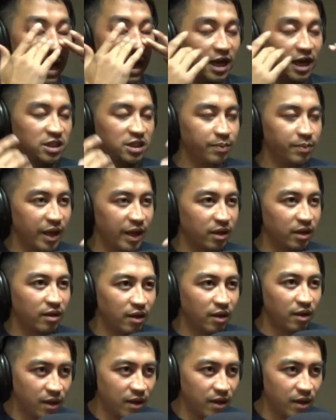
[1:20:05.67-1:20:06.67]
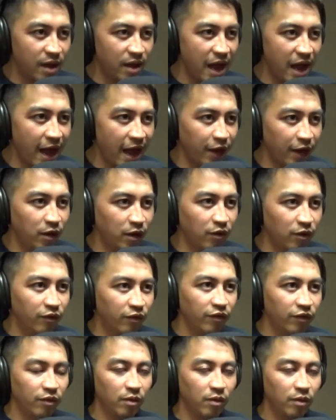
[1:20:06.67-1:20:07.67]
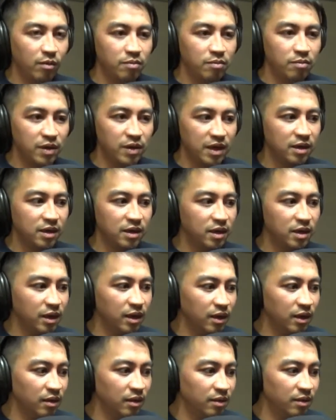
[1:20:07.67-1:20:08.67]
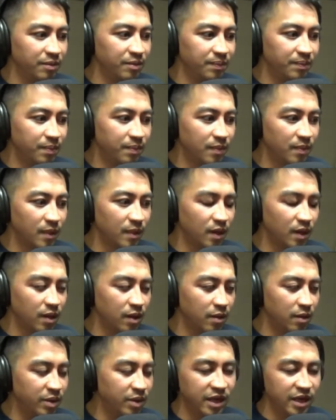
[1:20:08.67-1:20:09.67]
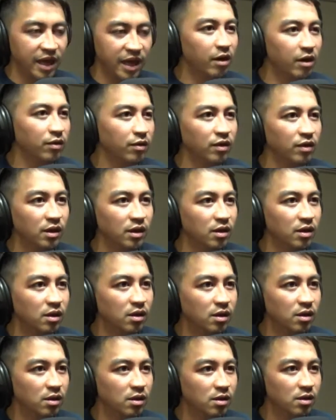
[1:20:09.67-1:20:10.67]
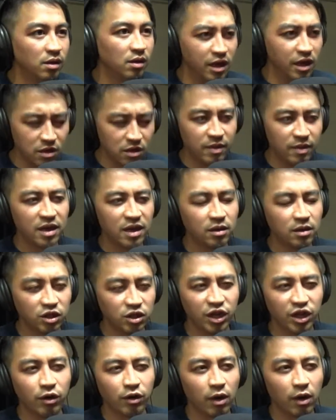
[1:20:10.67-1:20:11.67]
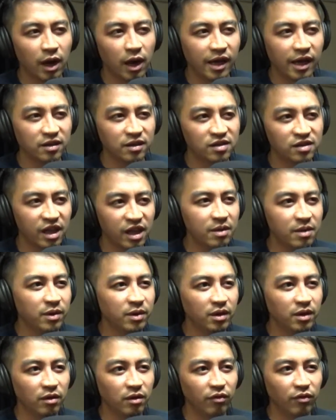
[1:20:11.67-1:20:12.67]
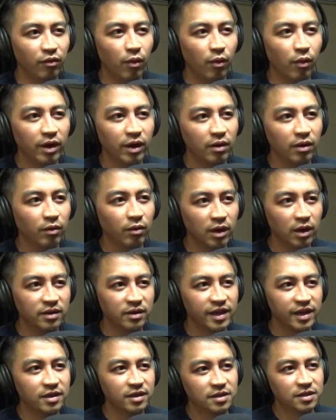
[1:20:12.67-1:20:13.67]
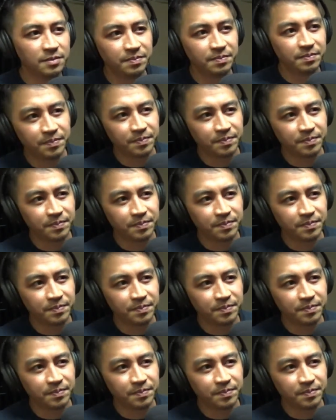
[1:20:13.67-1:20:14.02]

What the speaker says: aspect out of being healthy? Can you make a generalized statement of what it really takes?